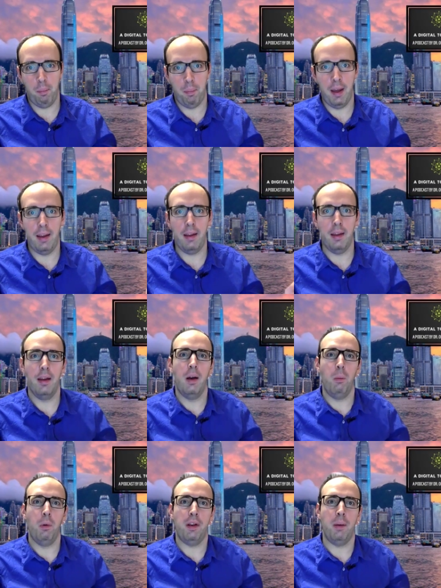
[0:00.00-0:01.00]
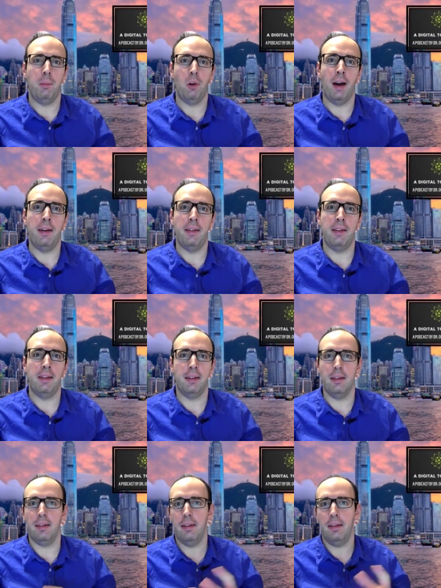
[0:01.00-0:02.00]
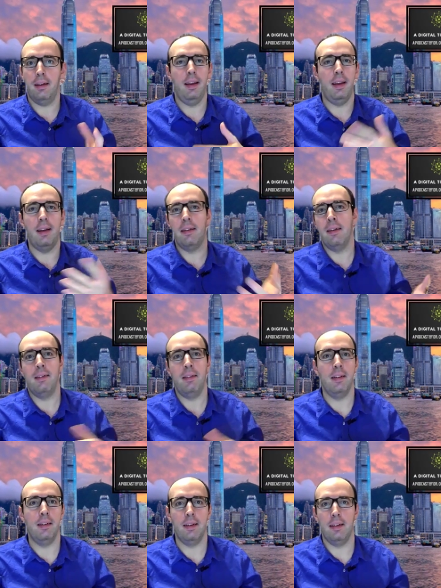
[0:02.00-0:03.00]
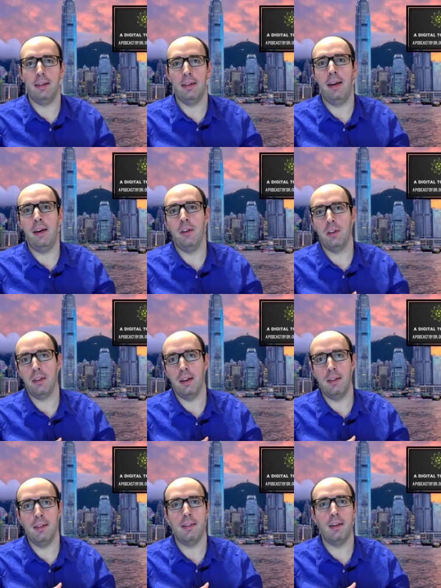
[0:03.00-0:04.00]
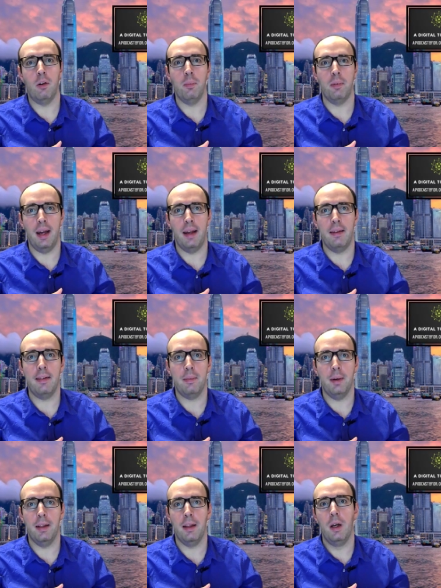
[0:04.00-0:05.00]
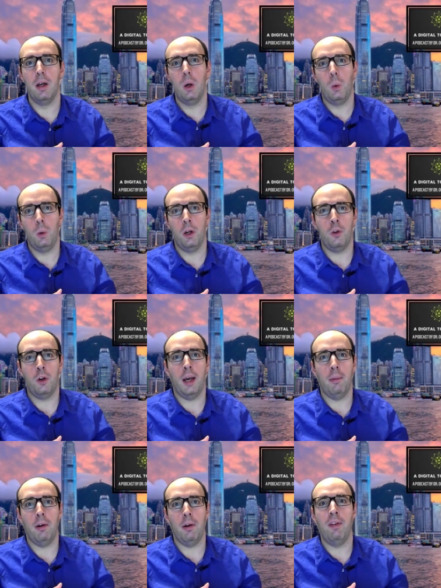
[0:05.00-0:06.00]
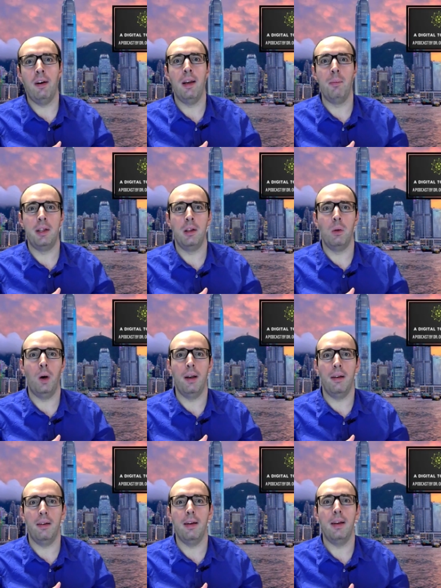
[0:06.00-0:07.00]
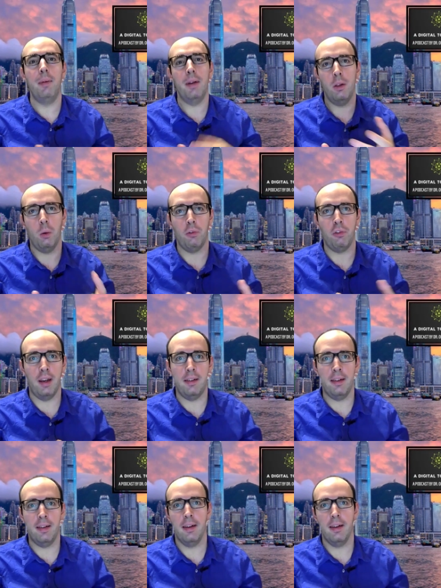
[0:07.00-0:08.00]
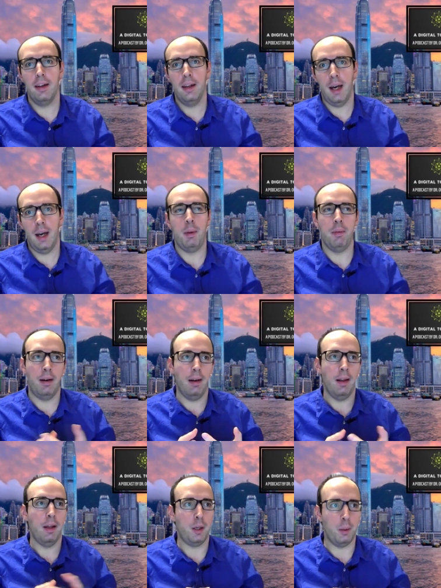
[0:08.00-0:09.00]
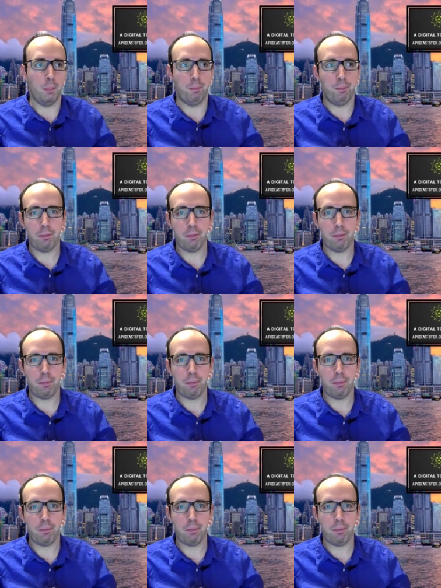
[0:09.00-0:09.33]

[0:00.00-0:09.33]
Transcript: pay with cryptocurrencies and uh, like in certain uh, scenarios, in certain circumstances, but we are talking about very limited ones. And even in those cases, I mean, there are like um,